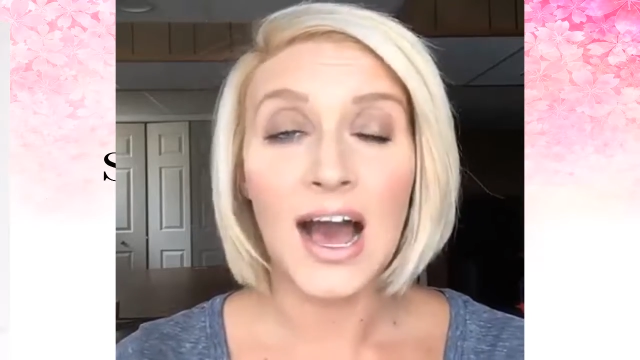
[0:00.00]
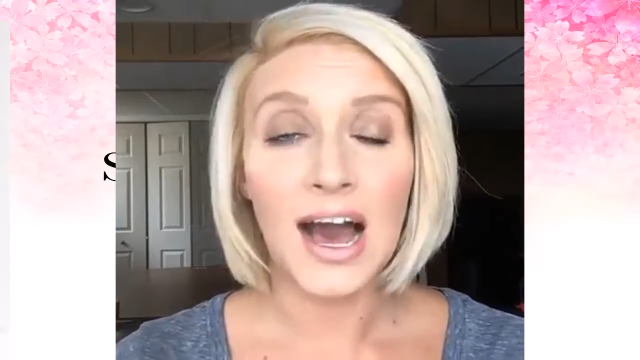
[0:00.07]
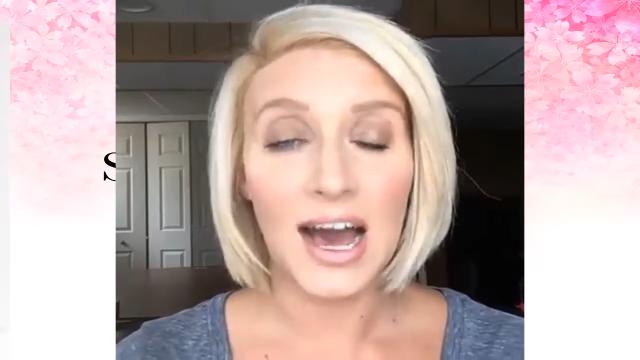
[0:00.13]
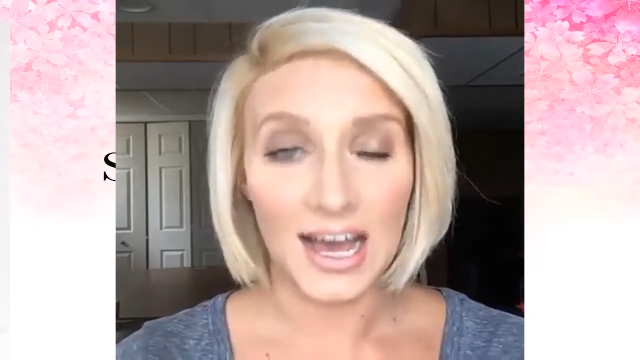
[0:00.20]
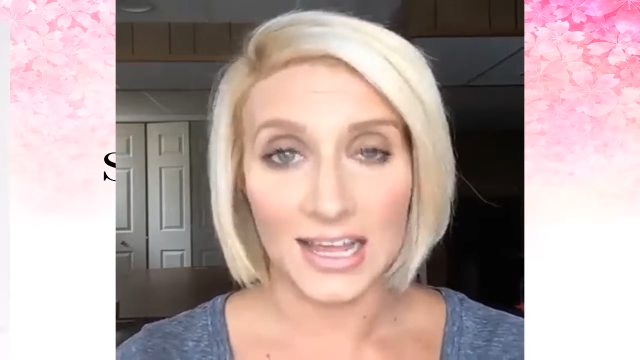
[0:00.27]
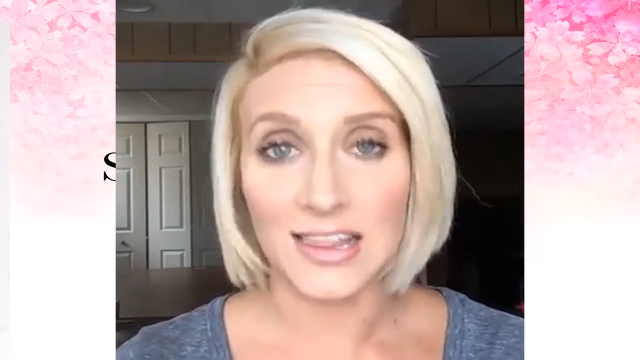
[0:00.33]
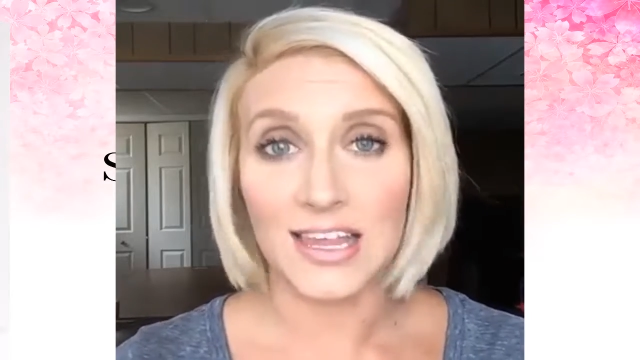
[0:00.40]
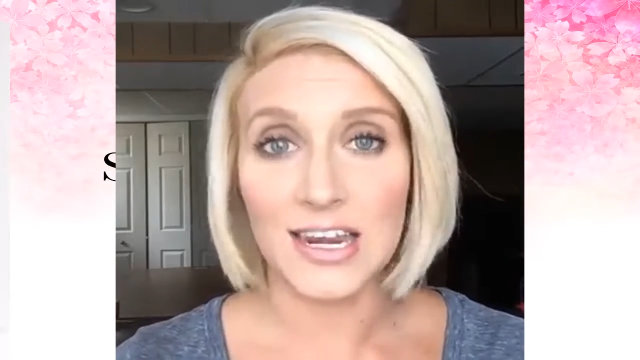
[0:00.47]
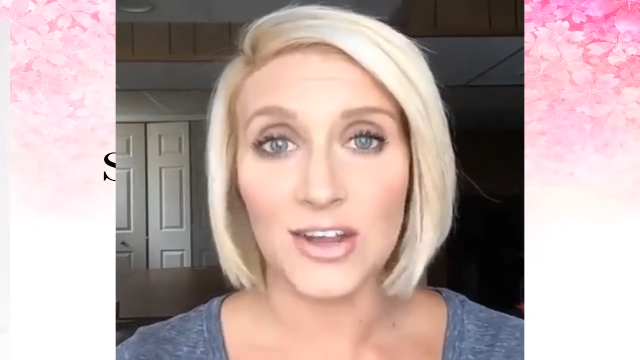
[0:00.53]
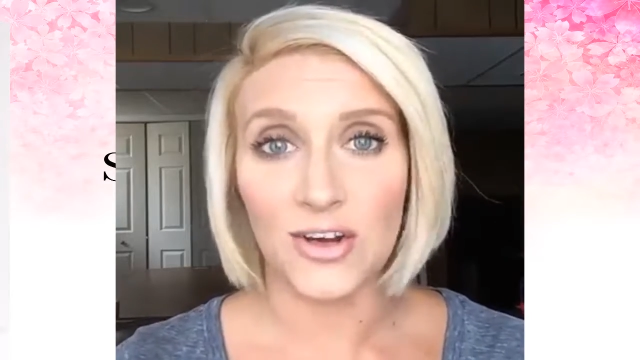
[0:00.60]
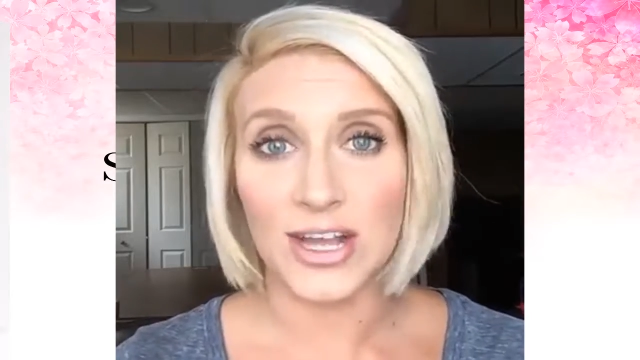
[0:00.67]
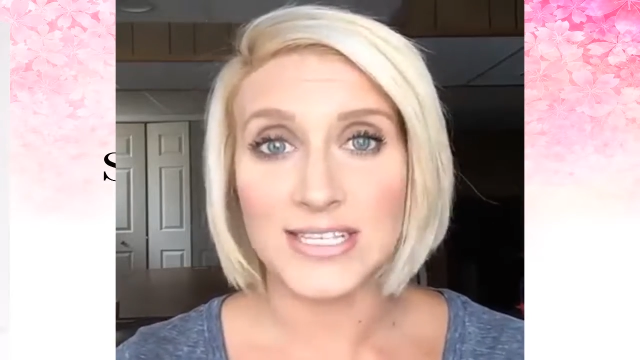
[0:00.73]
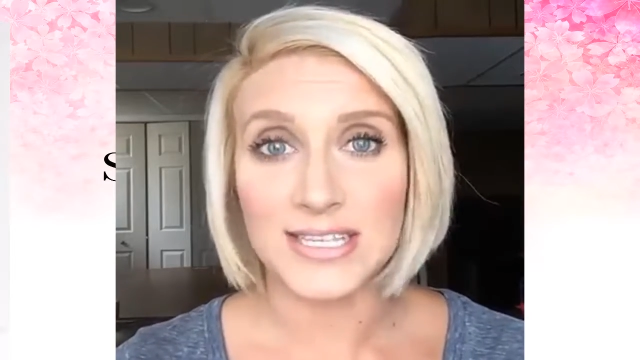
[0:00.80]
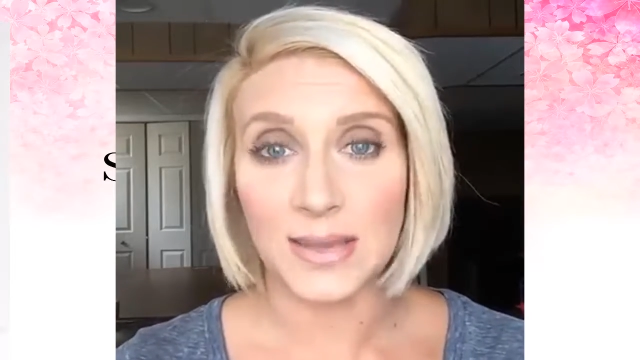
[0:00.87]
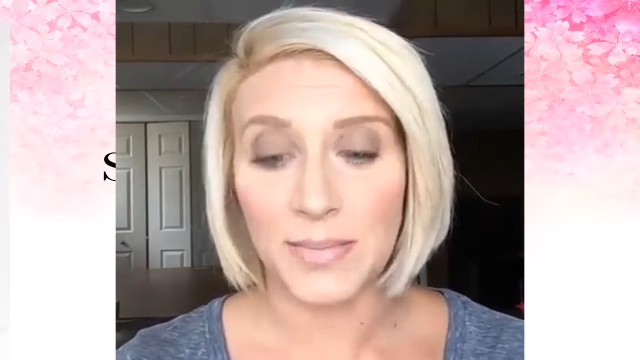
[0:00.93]
highlighting
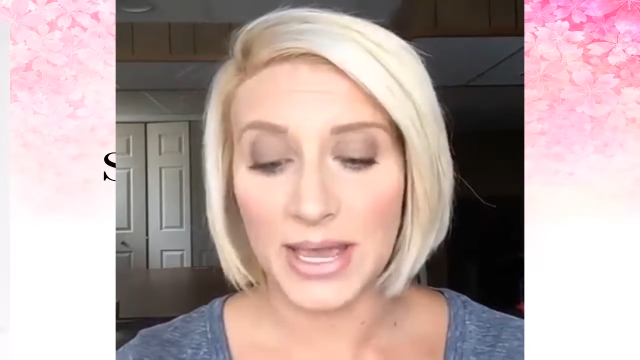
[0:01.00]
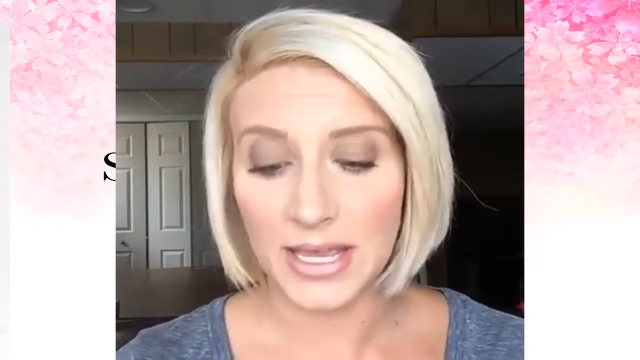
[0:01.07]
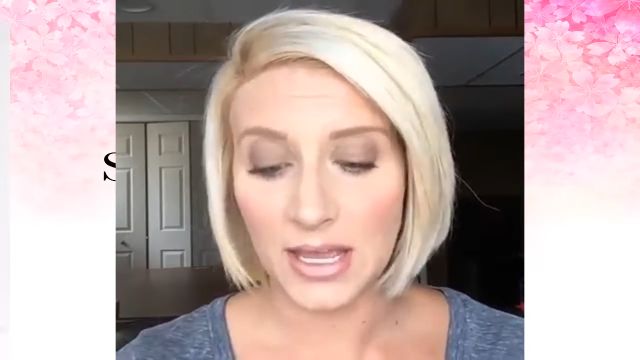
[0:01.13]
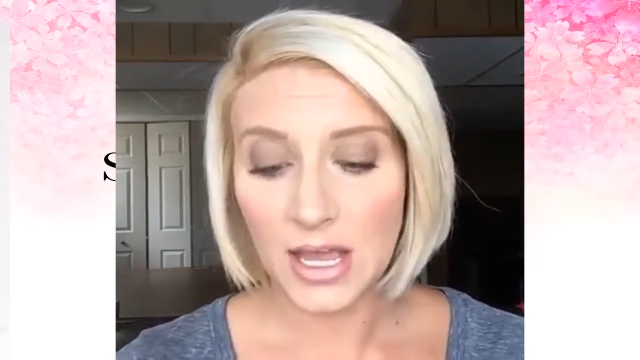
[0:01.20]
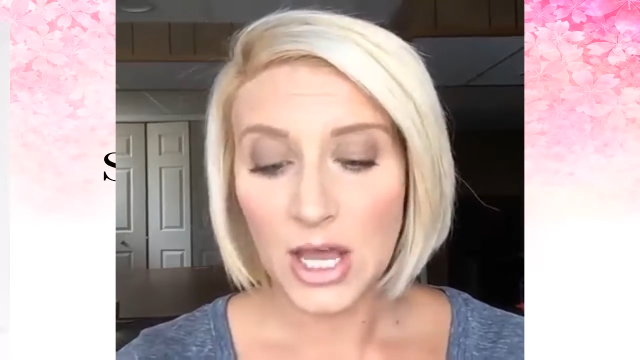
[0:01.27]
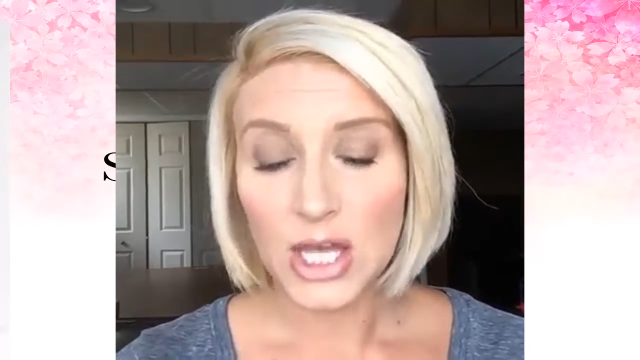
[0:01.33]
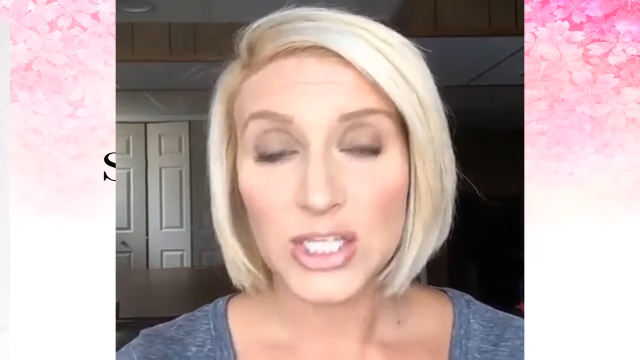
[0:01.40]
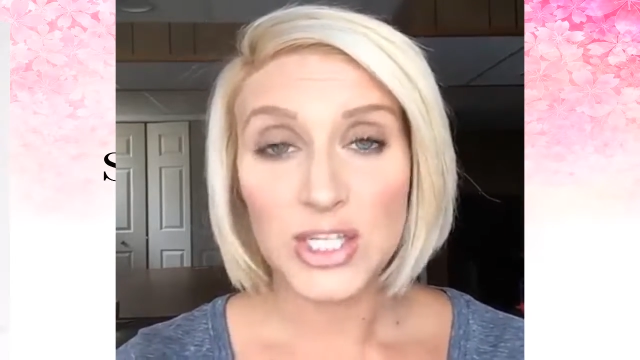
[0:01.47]
your eyes can make.